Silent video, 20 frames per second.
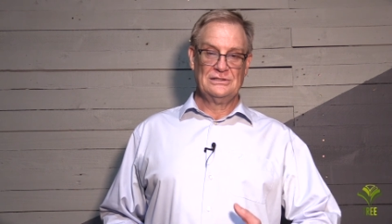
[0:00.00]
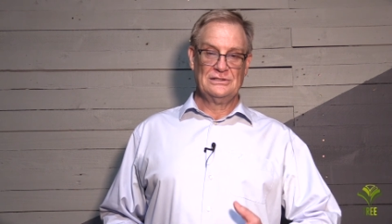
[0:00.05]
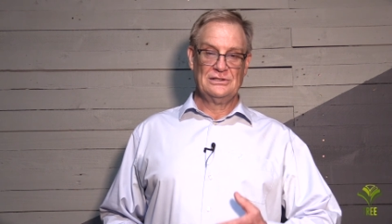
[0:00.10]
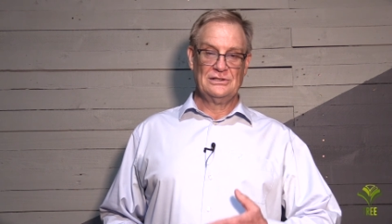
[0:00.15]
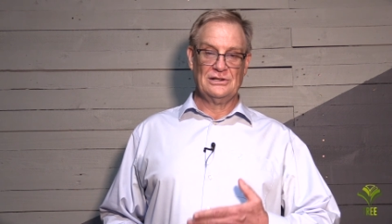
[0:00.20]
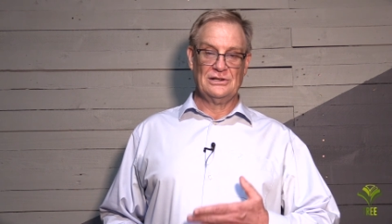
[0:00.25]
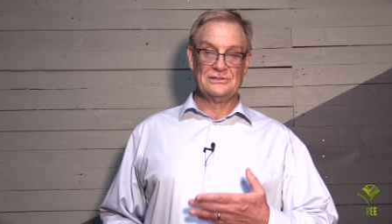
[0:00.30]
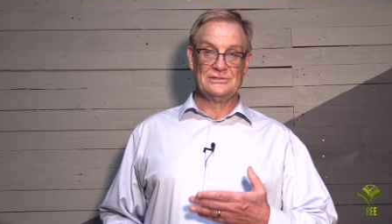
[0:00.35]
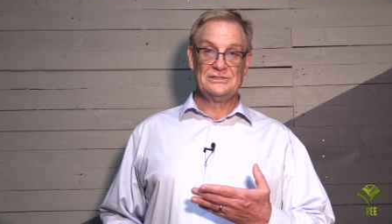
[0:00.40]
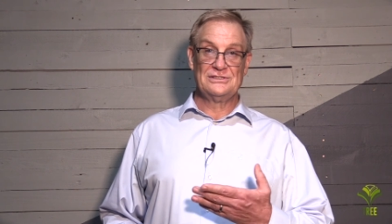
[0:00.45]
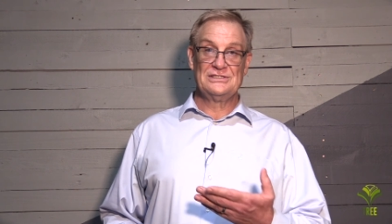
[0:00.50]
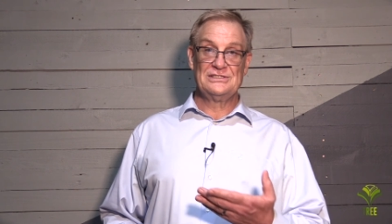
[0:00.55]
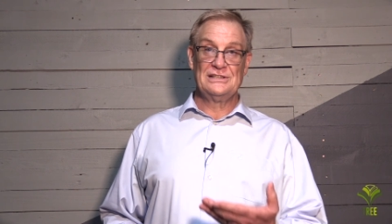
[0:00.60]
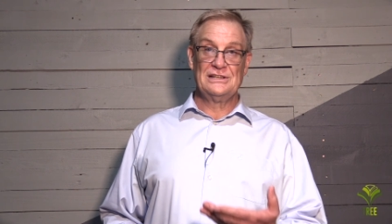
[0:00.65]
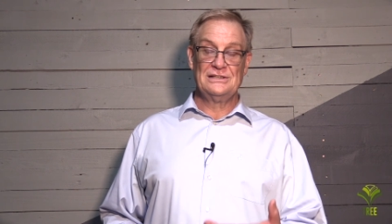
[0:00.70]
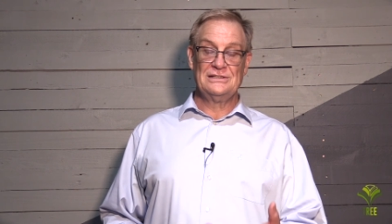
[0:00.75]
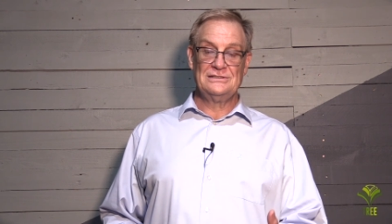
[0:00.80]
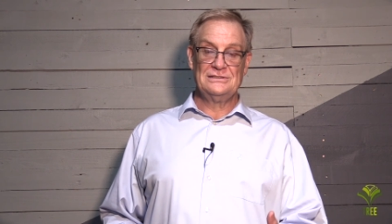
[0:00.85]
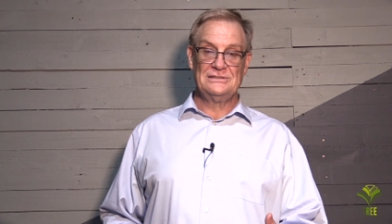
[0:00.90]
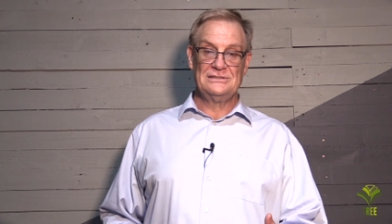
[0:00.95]

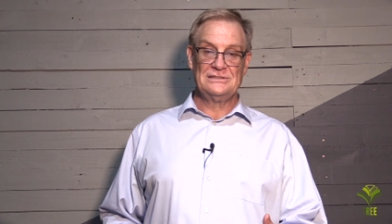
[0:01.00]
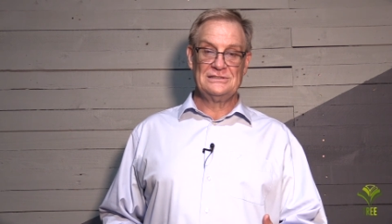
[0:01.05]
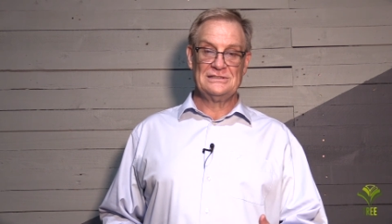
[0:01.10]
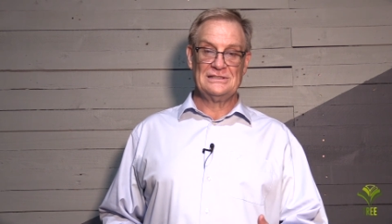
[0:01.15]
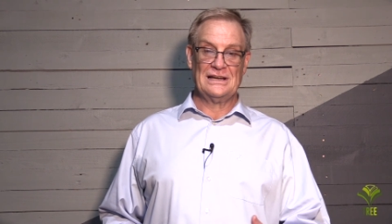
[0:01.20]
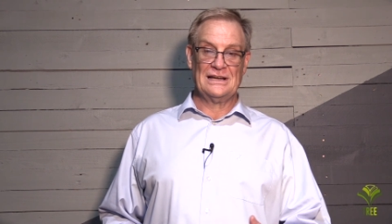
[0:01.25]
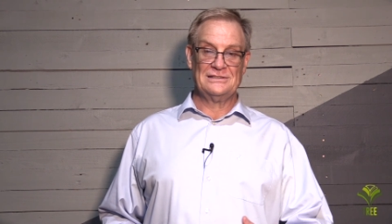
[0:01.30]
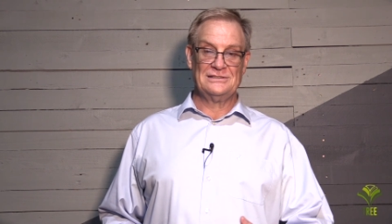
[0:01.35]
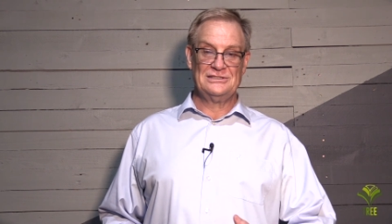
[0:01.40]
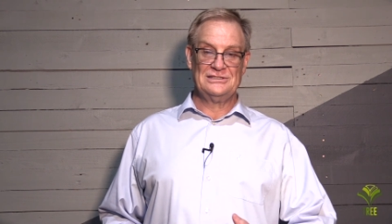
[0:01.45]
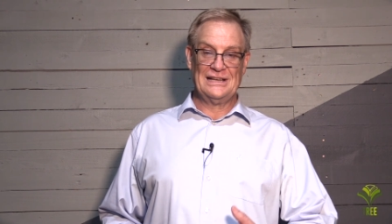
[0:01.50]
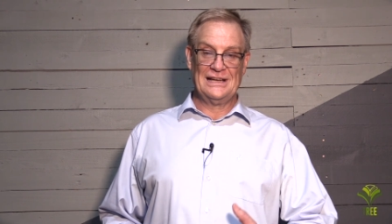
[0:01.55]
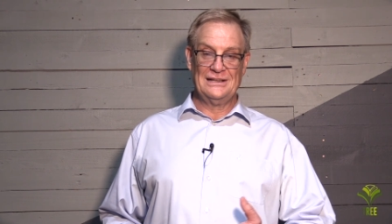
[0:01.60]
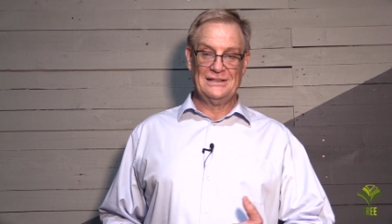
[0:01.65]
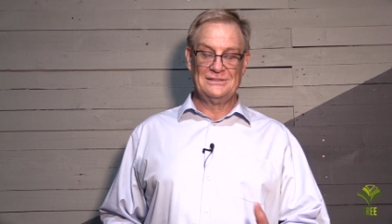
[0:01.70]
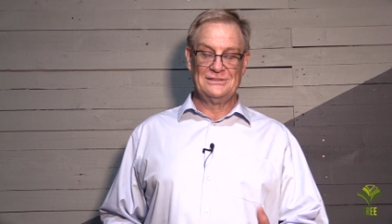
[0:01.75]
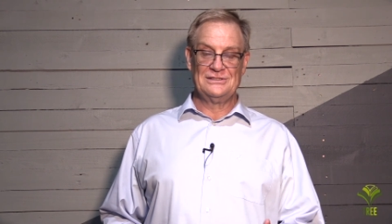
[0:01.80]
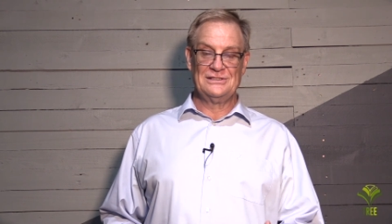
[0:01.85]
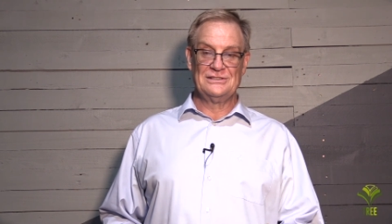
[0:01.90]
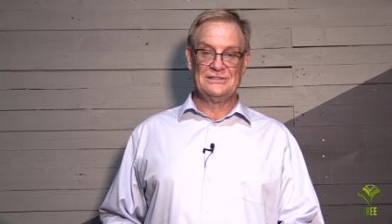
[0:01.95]
concerns, and
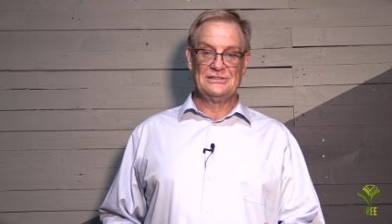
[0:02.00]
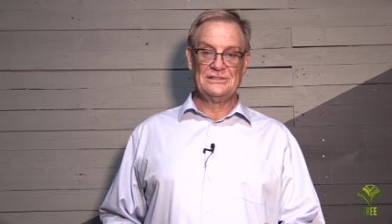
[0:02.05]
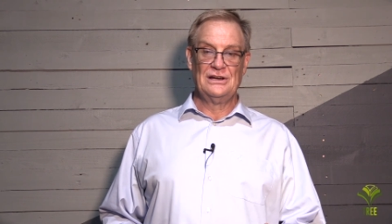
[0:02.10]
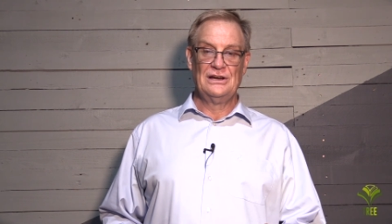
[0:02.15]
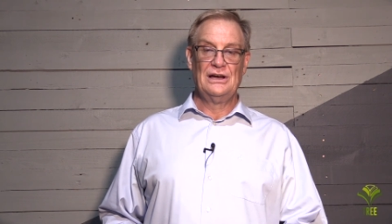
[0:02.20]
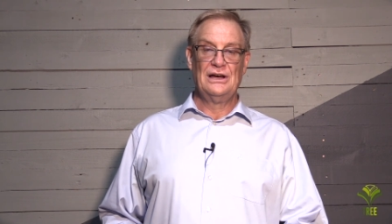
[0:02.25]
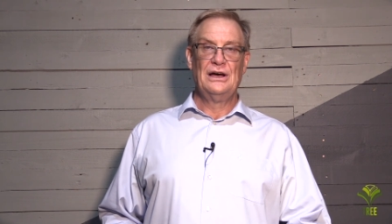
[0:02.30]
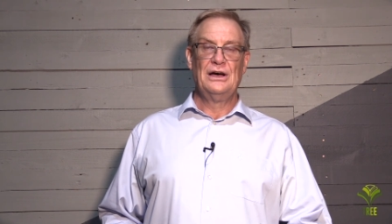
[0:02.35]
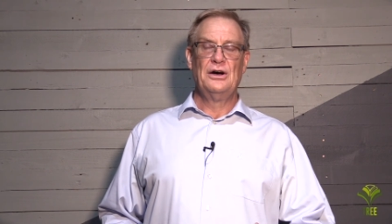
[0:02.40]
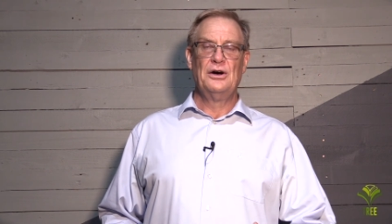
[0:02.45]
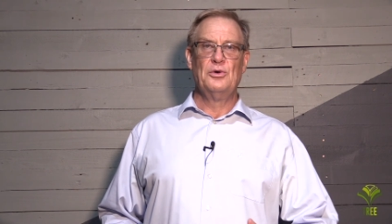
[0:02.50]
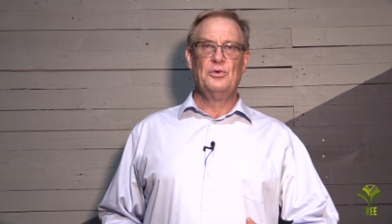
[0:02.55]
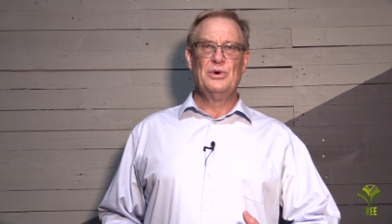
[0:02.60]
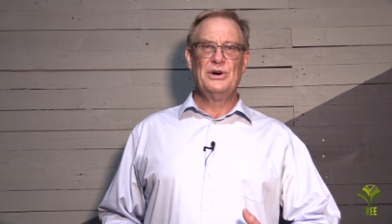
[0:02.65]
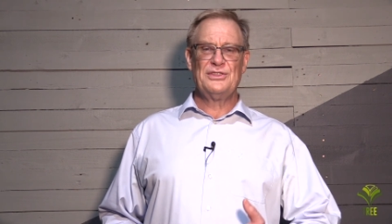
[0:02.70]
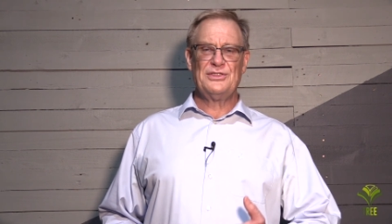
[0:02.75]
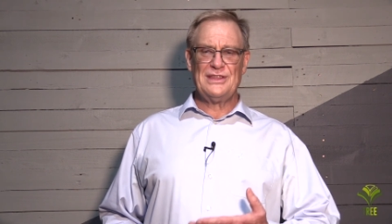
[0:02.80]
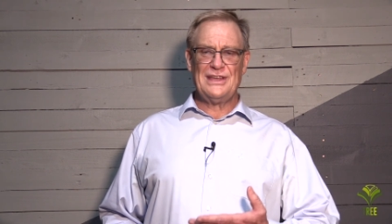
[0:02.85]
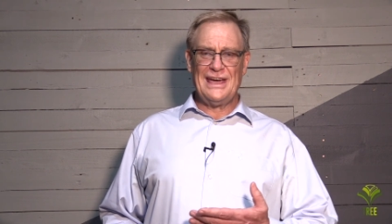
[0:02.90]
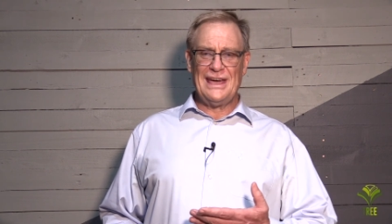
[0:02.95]
challenges
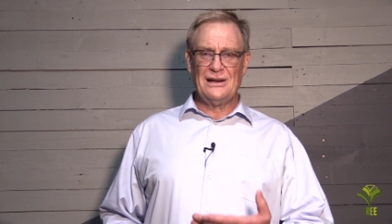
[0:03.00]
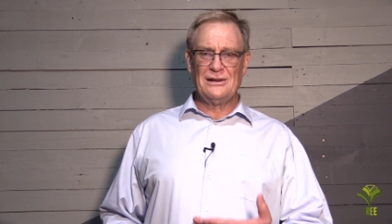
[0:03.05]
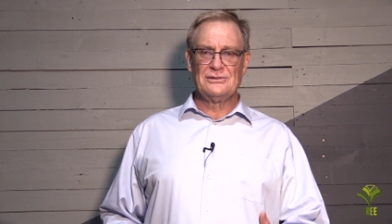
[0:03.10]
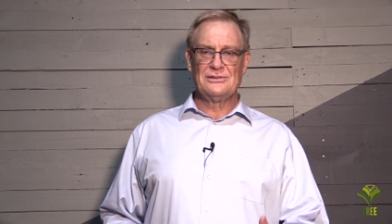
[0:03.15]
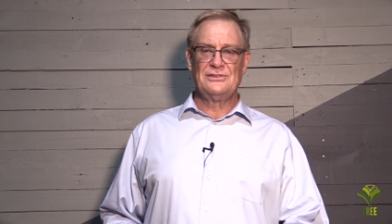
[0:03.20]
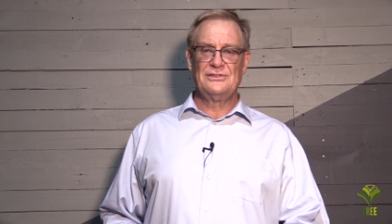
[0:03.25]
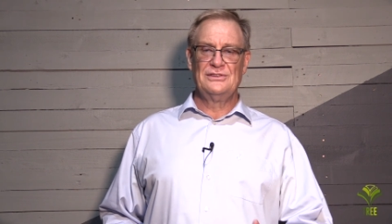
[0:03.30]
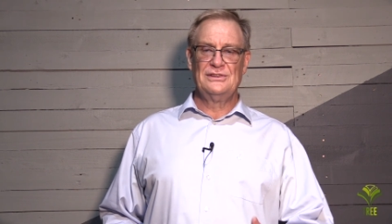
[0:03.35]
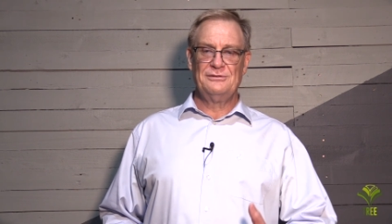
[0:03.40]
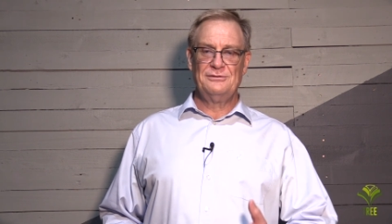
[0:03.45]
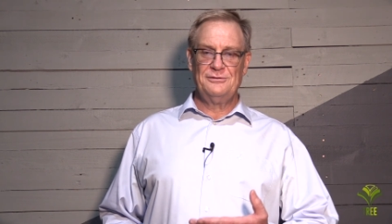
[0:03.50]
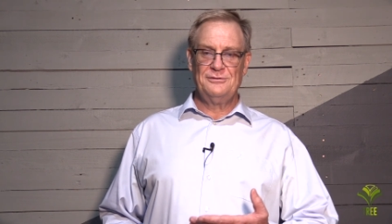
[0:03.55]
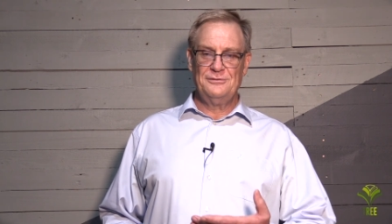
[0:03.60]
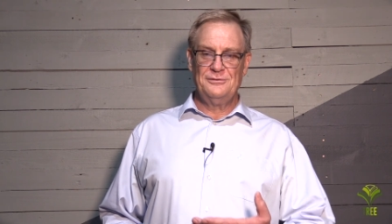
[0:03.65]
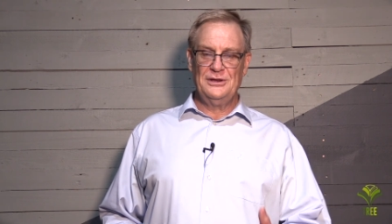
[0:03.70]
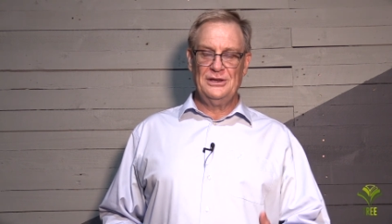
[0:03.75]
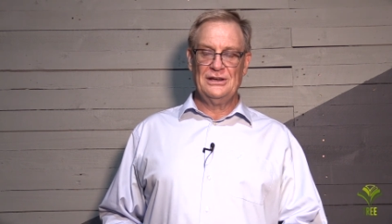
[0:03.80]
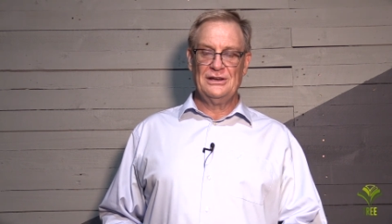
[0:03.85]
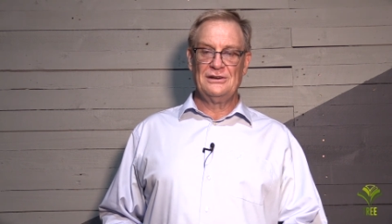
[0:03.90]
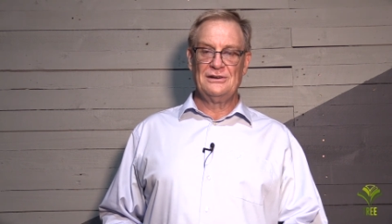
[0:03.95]
without the
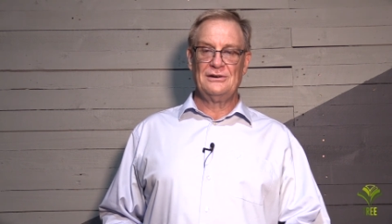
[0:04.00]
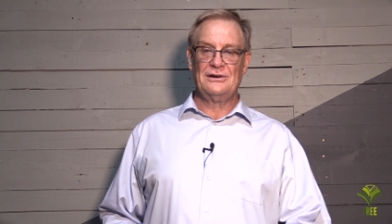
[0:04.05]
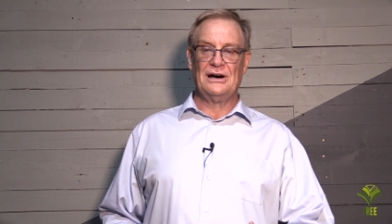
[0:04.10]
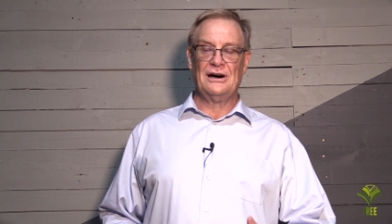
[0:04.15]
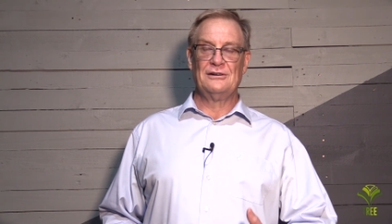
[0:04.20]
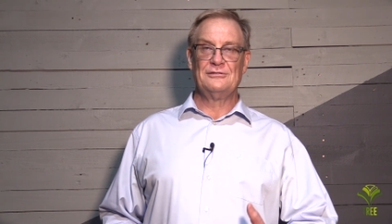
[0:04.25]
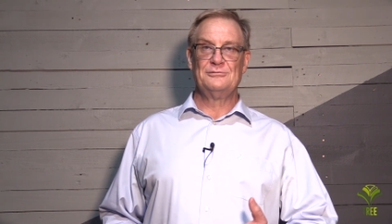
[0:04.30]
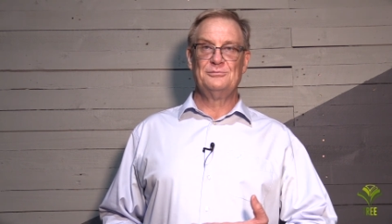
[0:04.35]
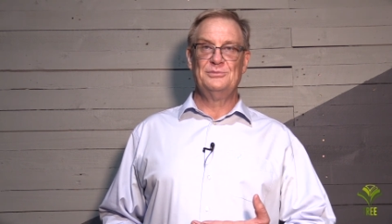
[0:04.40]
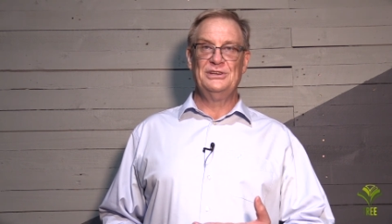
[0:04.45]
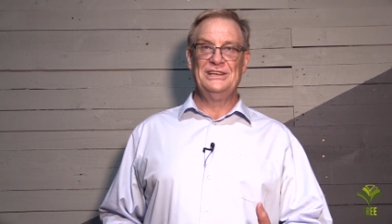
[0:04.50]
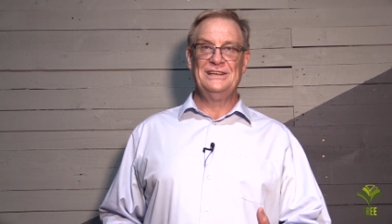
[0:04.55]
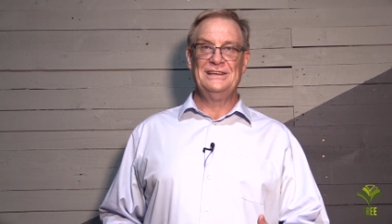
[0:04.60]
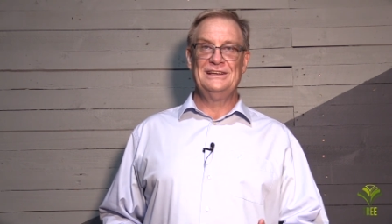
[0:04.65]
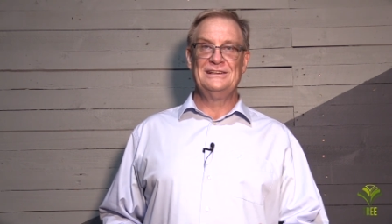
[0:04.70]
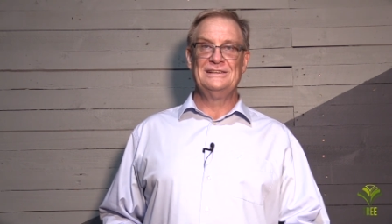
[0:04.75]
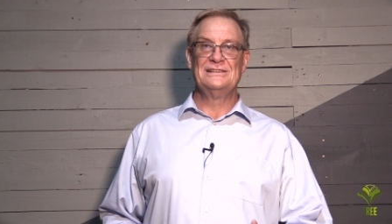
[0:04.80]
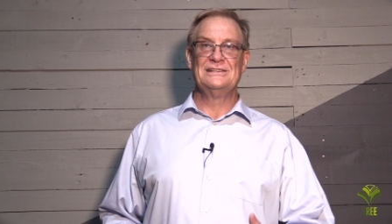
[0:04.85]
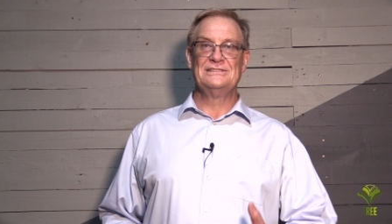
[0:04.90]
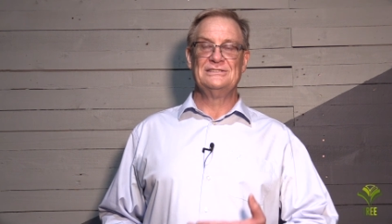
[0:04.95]
fear of
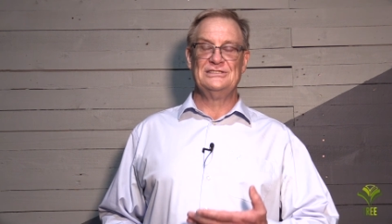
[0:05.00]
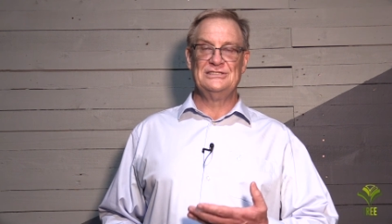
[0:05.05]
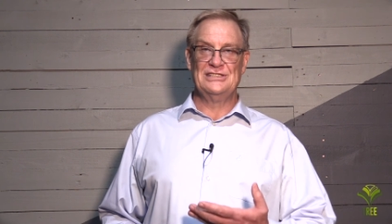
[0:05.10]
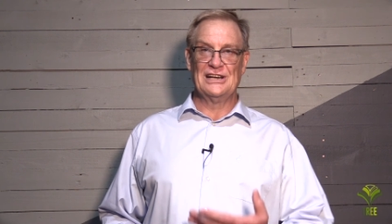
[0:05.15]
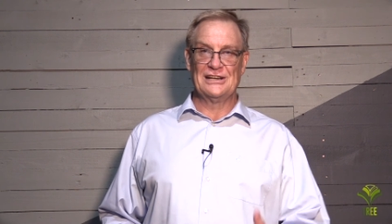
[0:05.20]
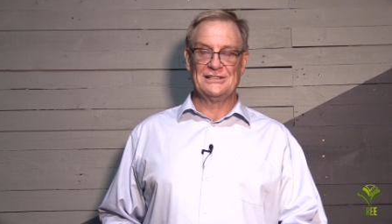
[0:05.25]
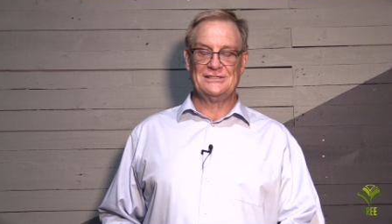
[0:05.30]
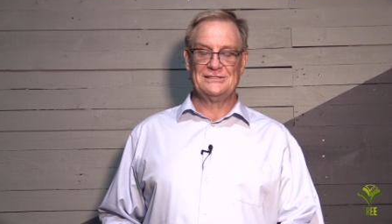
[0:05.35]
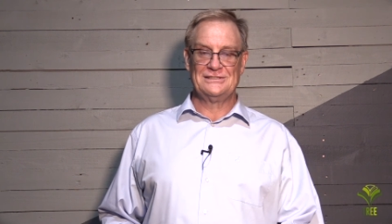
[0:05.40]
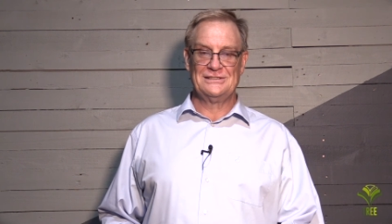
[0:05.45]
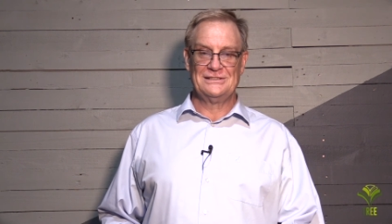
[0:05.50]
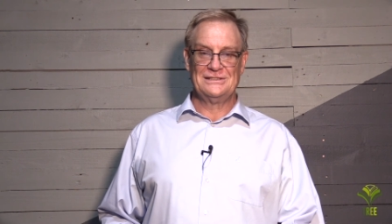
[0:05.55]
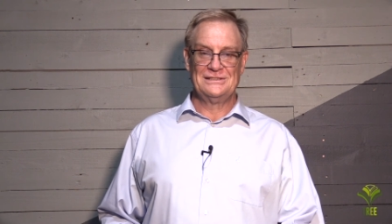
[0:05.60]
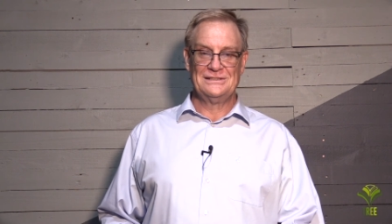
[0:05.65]
being judged.